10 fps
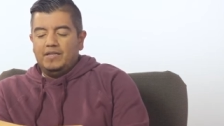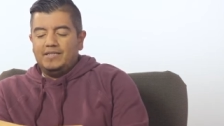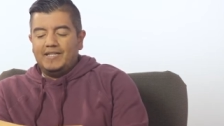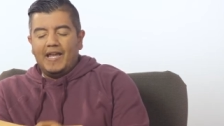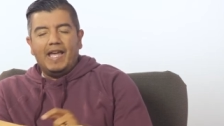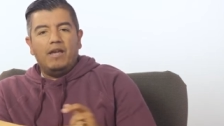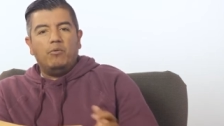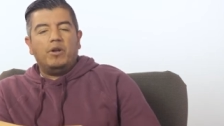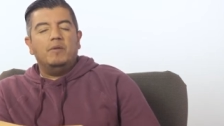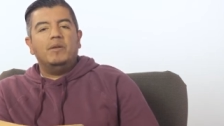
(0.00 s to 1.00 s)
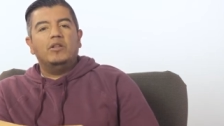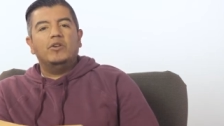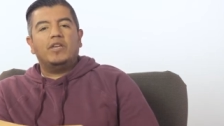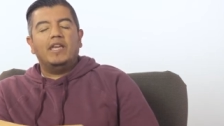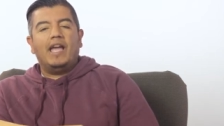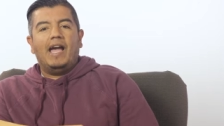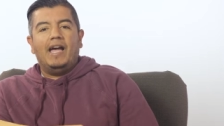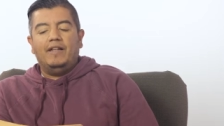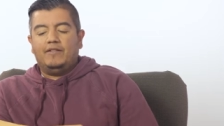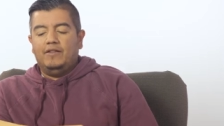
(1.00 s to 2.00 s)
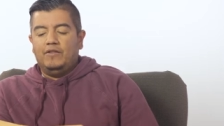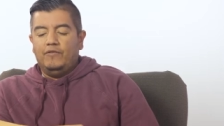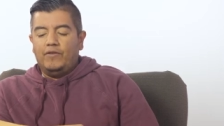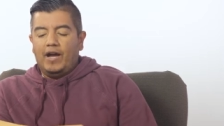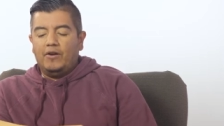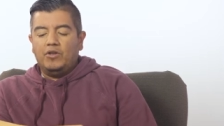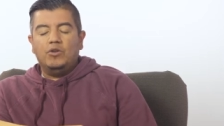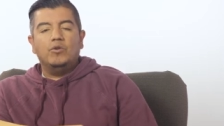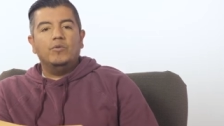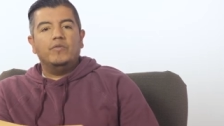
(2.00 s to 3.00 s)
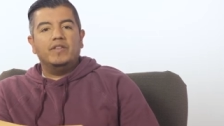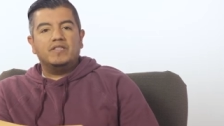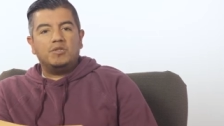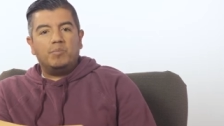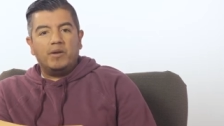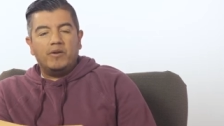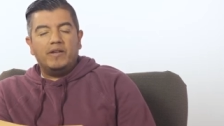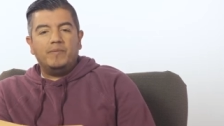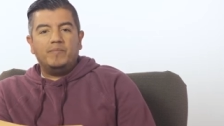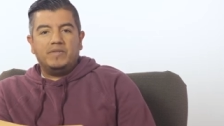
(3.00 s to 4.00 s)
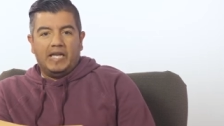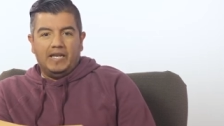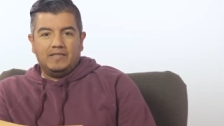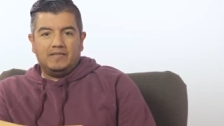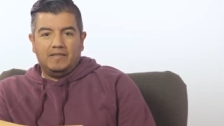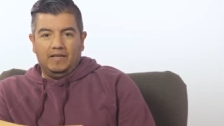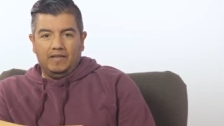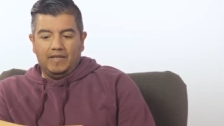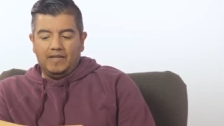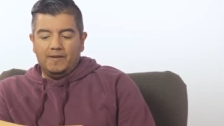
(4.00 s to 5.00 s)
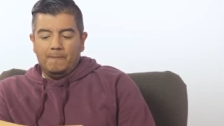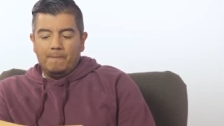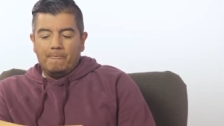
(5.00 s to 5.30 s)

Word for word: Today, we're going to be looking at the value the Spirit takes the lead.